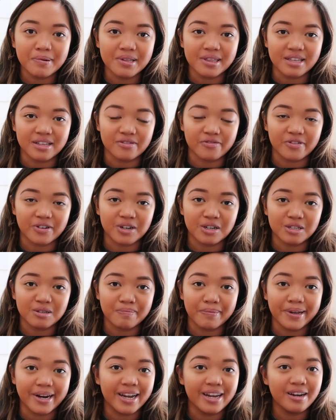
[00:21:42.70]
put this
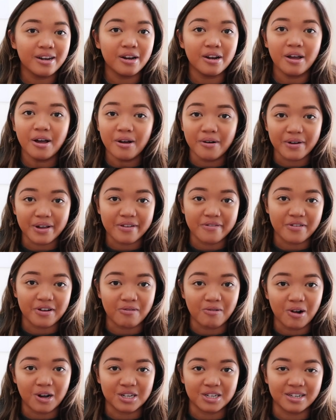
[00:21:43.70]
first, but I know if
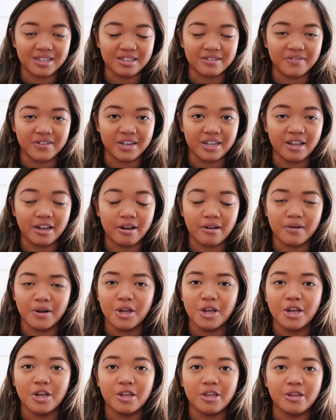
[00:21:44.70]
you're watching this video,
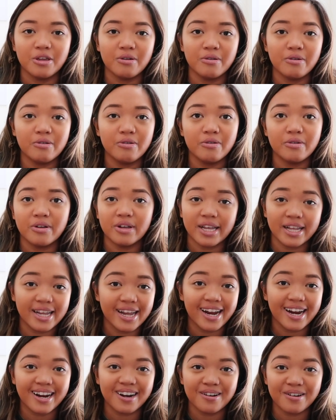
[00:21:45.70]
you
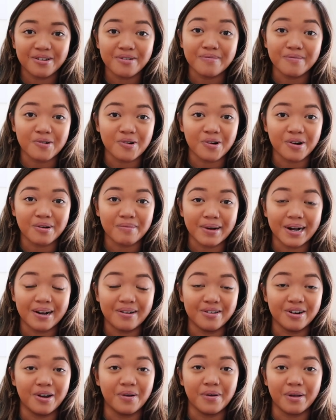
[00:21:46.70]
cared more
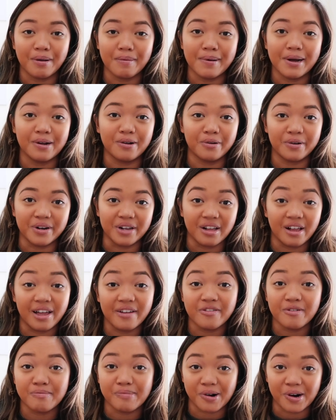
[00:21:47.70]
about knowing about Greek
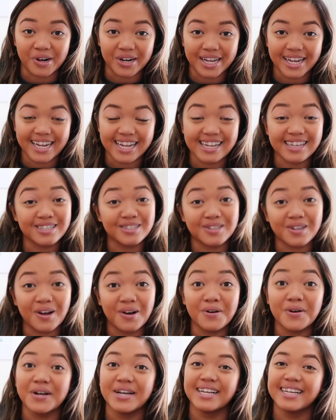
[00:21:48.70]
life and partying.
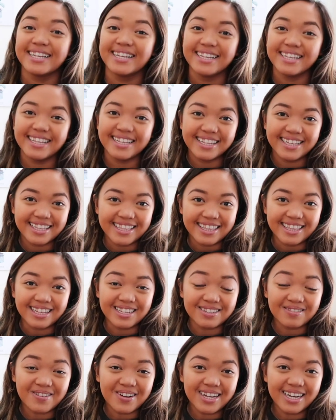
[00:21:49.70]
So
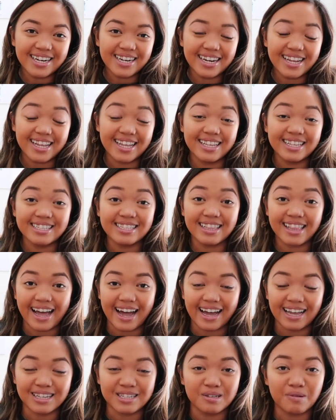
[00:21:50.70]
this one is
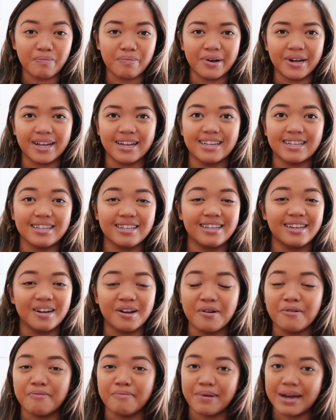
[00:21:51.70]
last, but you
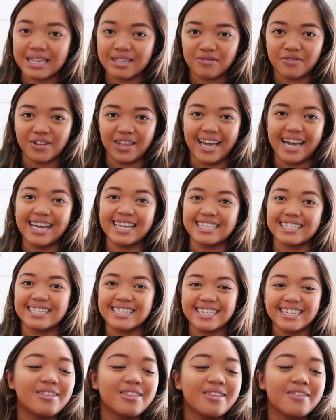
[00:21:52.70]
know, best for
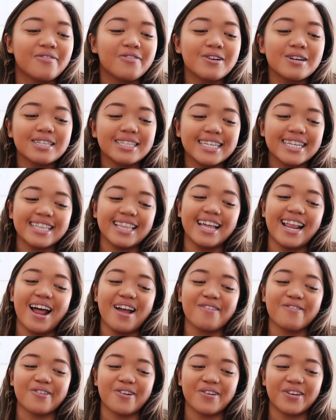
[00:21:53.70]
last. The first thing
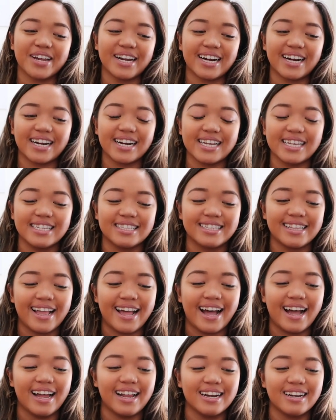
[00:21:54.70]
that I wrote here is
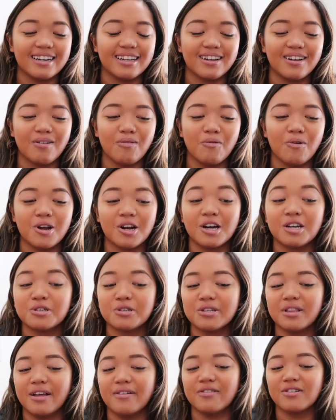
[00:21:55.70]
that
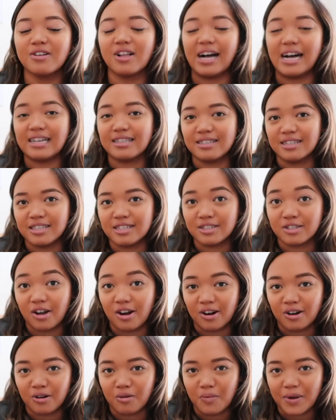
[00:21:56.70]
100 level classes
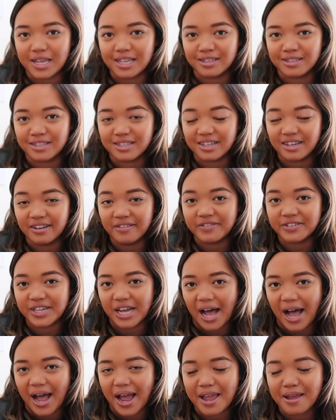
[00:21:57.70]
are a waste of
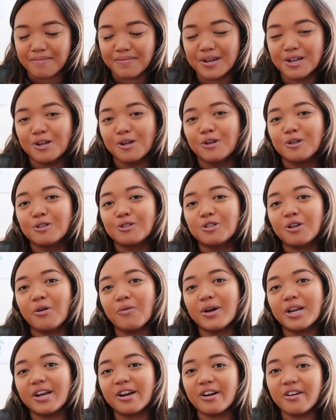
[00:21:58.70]
time.
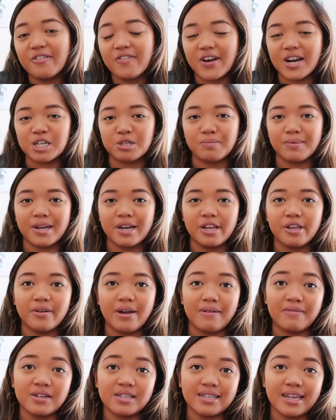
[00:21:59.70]
So when you're a freshman,
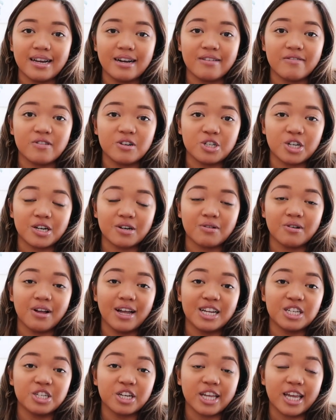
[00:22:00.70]
you have to sign up for
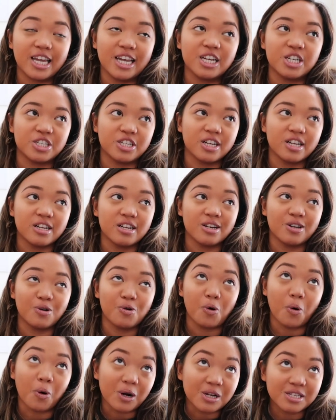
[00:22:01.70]
general education
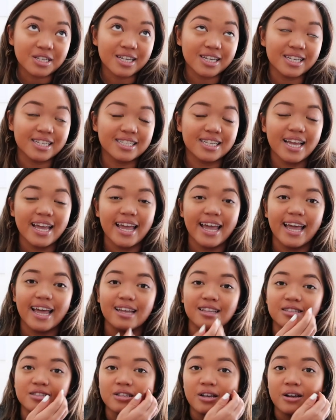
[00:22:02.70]
courses, and